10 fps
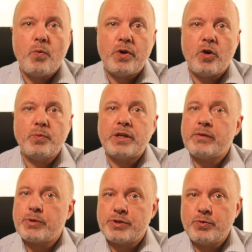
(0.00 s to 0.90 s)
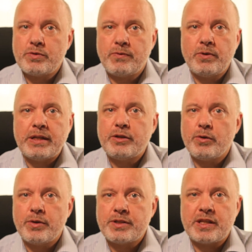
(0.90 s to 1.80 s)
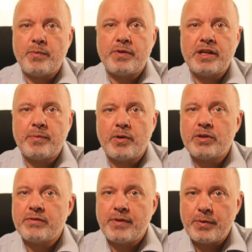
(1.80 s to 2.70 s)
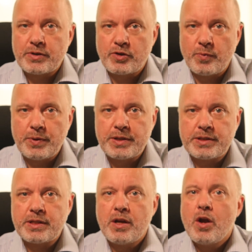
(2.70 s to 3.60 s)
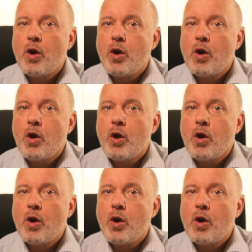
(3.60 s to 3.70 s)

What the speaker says: We hope that it was useful and you learned something about the various topics.